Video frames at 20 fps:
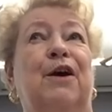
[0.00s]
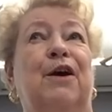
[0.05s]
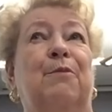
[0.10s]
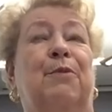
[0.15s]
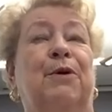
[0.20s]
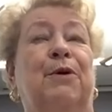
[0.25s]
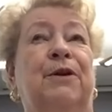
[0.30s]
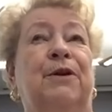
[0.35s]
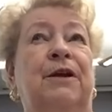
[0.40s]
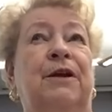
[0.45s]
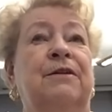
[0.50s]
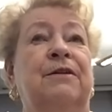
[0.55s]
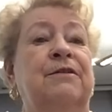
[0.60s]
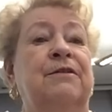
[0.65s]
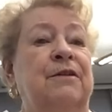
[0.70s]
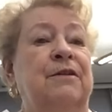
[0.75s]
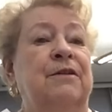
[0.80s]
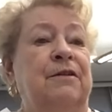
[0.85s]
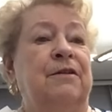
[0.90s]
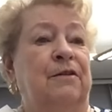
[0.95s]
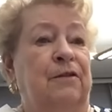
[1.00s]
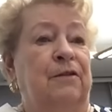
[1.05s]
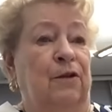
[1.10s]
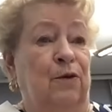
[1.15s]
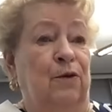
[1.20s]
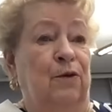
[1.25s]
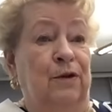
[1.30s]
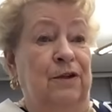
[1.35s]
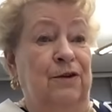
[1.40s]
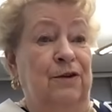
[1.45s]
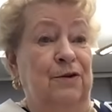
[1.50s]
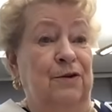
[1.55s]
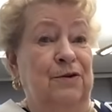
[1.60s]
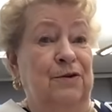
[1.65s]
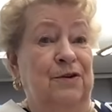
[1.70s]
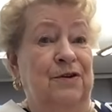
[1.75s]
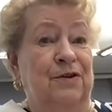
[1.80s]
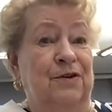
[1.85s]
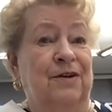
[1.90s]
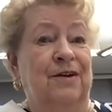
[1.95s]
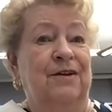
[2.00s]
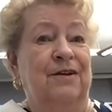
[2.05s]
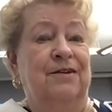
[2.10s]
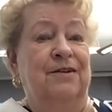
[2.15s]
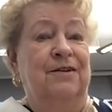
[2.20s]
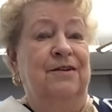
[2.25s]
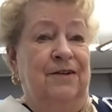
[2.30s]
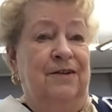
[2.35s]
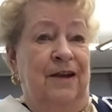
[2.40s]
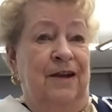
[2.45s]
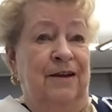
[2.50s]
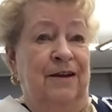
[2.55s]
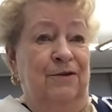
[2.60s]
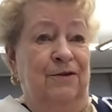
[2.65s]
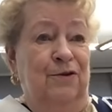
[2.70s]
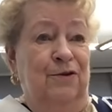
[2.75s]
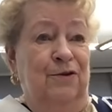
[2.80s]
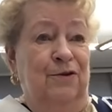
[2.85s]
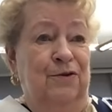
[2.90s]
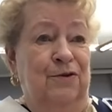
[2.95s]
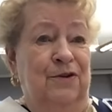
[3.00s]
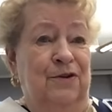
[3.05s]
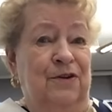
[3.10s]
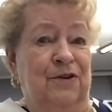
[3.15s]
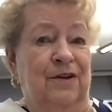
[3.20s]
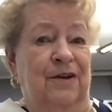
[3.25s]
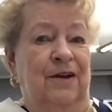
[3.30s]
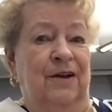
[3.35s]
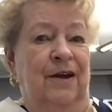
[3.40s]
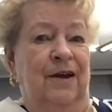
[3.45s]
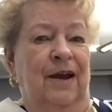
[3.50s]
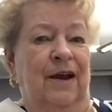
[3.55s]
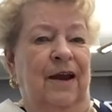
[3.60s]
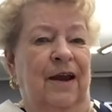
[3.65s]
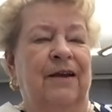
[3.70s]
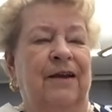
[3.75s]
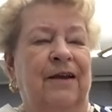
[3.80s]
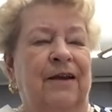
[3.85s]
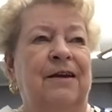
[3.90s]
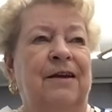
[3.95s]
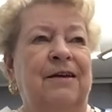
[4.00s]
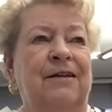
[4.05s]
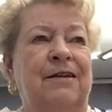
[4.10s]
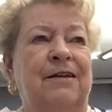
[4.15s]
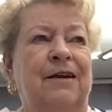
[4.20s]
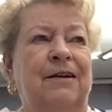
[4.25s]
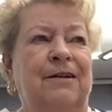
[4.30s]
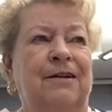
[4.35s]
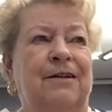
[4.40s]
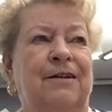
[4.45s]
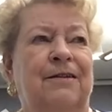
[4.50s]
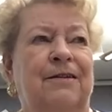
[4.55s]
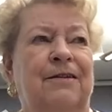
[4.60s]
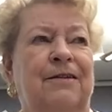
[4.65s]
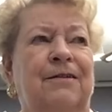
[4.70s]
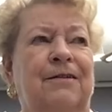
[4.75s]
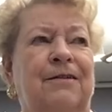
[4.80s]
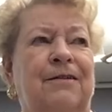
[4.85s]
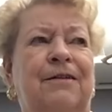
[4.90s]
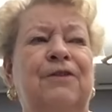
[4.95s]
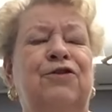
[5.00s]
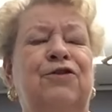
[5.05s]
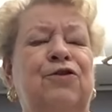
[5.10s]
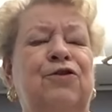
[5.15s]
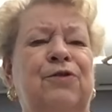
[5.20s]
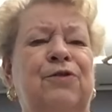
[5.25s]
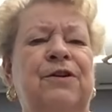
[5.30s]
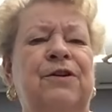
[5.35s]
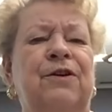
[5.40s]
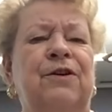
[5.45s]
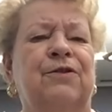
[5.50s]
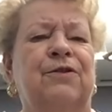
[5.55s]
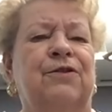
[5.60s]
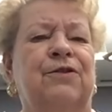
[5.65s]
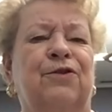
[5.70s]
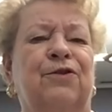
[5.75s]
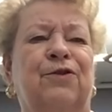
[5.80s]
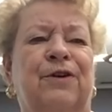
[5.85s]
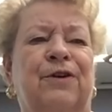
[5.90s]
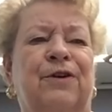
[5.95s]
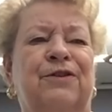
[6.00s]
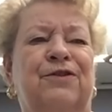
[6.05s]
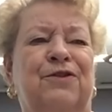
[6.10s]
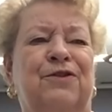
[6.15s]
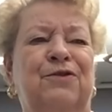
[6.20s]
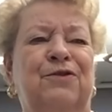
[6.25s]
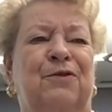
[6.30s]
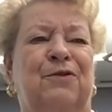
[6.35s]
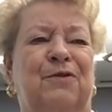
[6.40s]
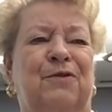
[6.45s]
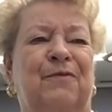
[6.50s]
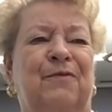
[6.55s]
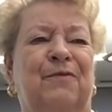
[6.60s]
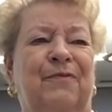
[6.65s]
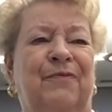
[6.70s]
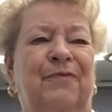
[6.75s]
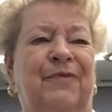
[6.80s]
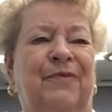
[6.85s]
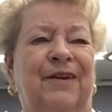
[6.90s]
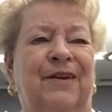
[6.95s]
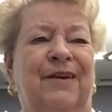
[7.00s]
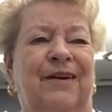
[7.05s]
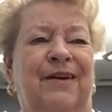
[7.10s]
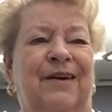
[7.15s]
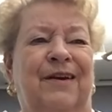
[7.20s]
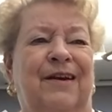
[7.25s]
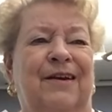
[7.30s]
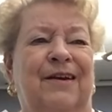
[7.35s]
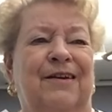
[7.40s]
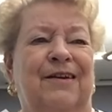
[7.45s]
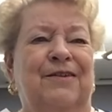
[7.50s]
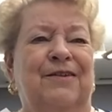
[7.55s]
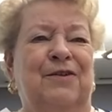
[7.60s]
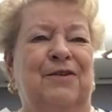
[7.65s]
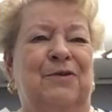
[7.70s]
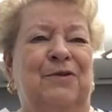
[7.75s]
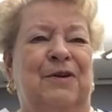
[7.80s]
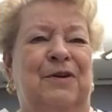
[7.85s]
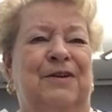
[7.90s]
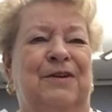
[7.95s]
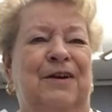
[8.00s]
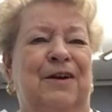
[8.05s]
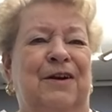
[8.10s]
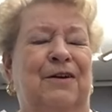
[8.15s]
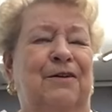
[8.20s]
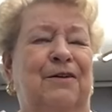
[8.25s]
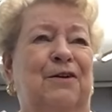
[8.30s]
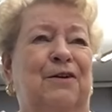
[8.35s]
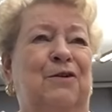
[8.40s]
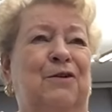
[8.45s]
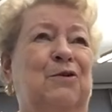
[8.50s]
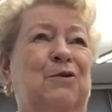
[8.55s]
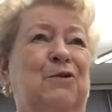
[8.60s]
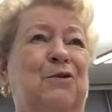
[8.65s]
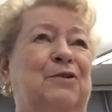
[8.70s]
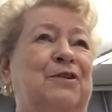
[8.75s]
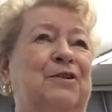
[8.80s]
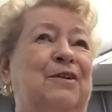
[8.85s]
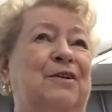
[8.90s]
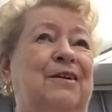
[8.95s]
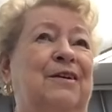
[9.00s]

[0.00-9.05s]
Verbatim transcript: put in local news, state news, and they liked the juicier stories too. So in Terre Haute,